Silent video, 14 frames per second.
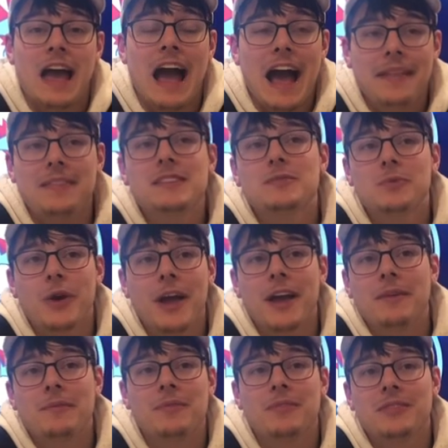at this
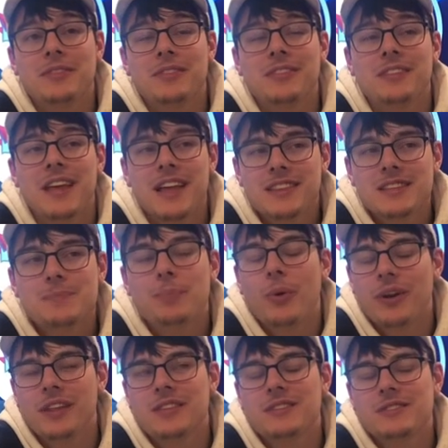rate, at this
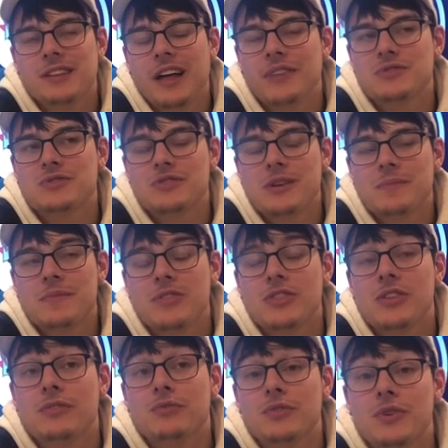point in this live stream,
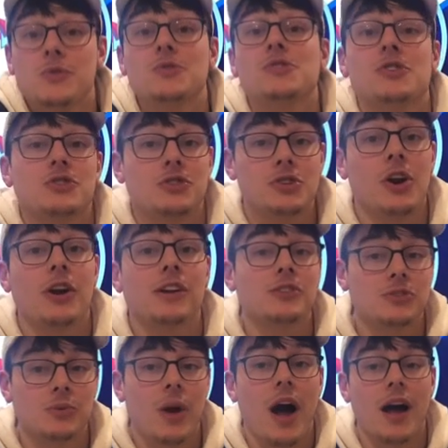the views are starting
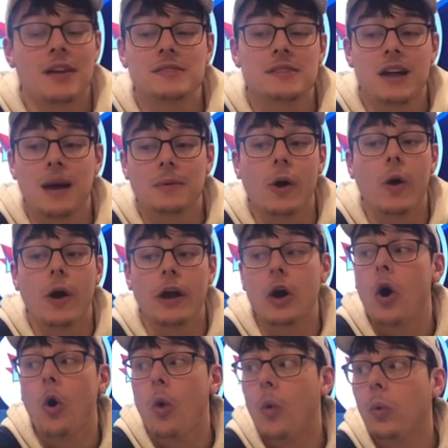to rise, and I'm going,
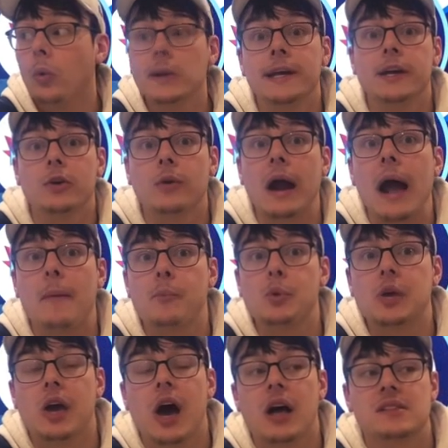holy crap,
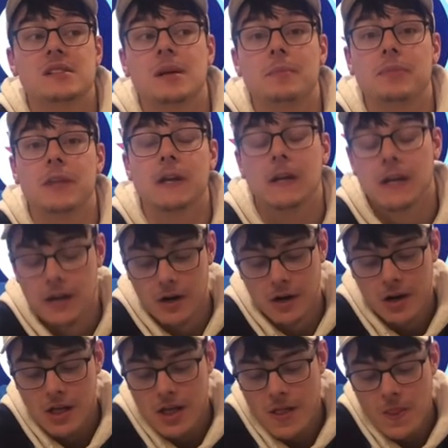we got something
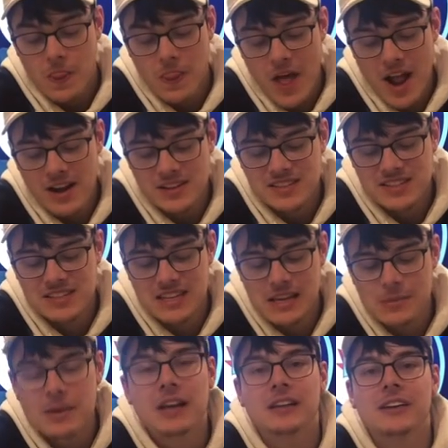here. Then,
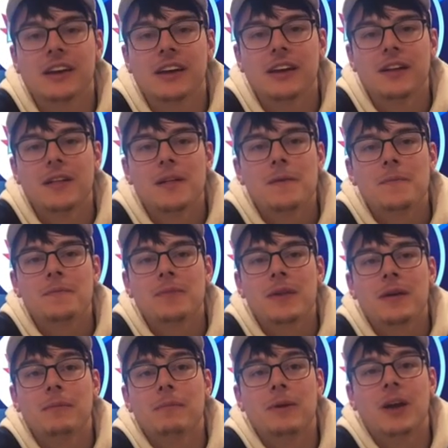seemingly,
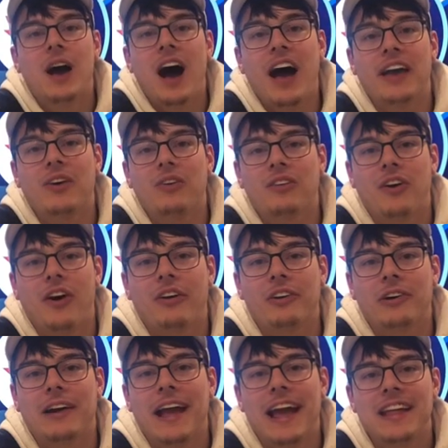Kyle
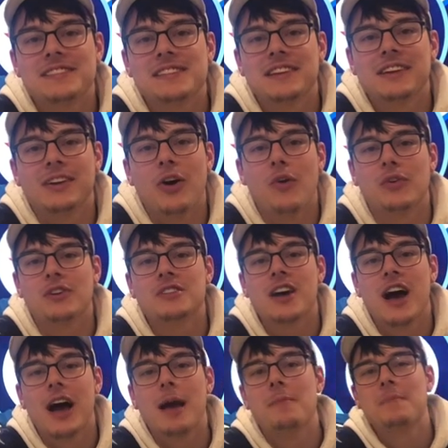Connor ends it in
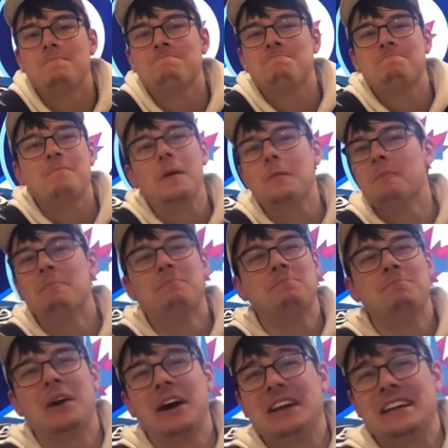overtime,
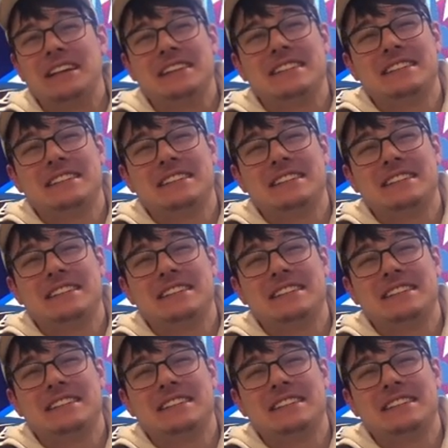but he